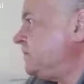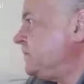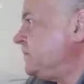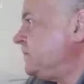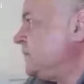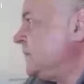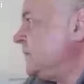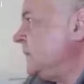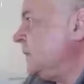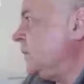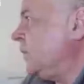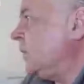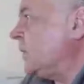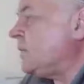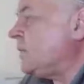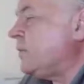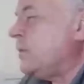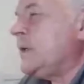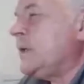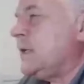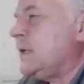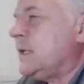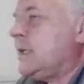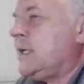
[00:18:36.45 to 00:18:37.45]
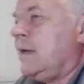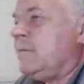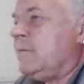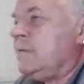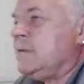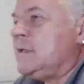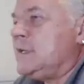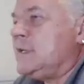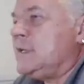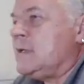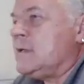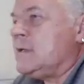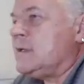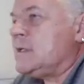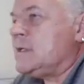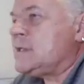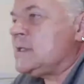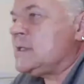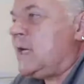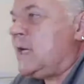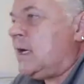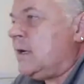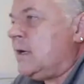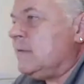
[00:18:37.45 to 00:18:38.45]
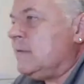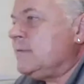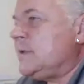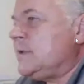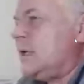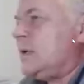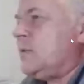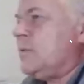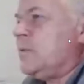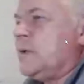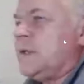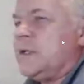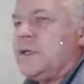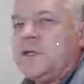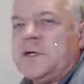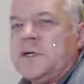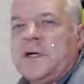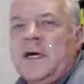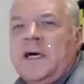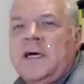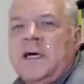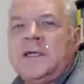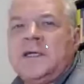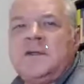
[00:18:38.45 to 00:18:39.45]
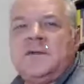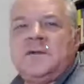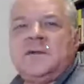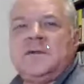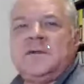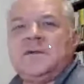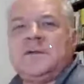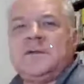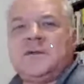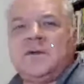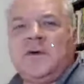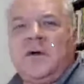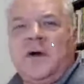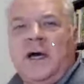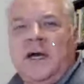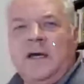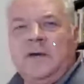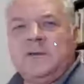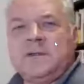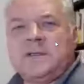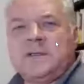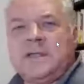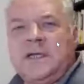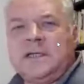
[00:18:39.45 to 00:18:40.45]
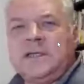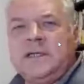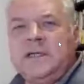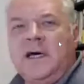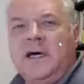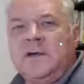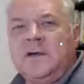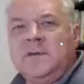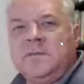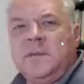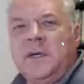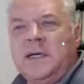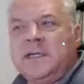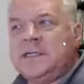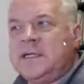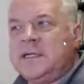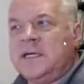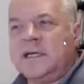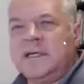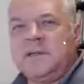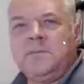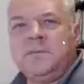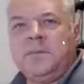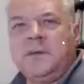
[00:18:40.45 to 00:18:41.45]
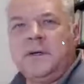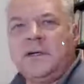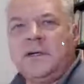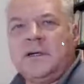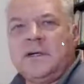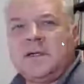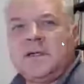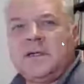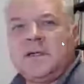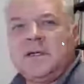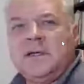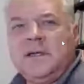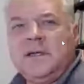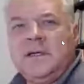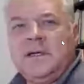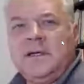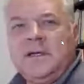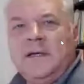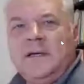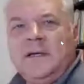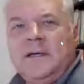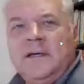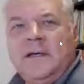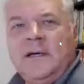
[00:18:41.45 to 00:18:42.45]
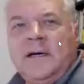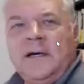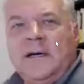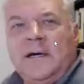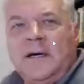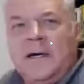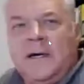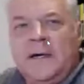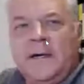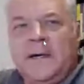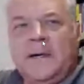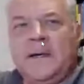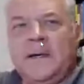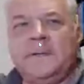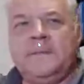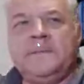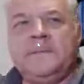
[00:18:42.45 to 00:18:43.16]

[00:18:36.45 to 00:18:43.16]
what we haven't resolved, and we try to. So I will shut down my second part. Um,